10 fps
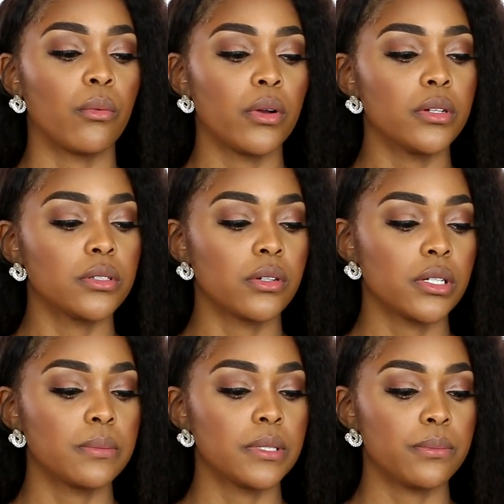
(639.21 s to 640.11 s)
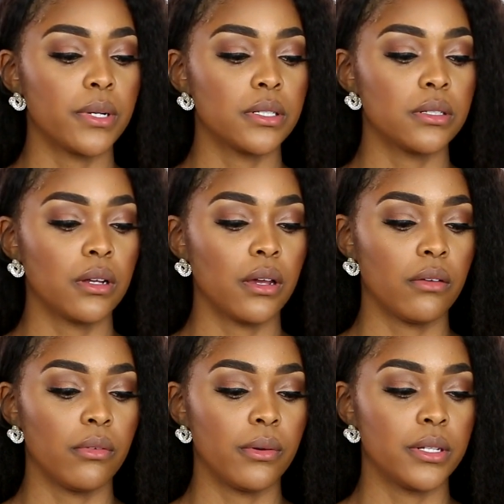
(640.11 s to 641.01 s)
Worst Christmas present I
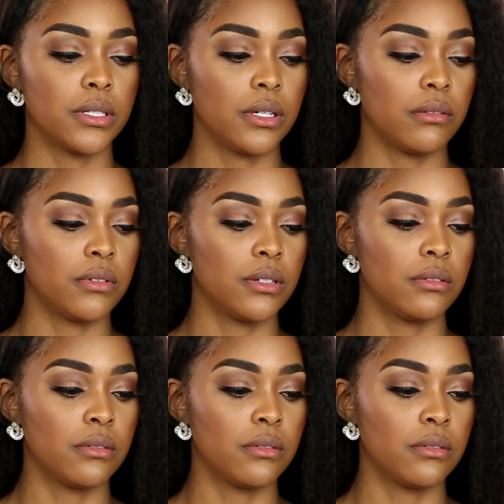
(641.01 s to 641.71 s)
ever received.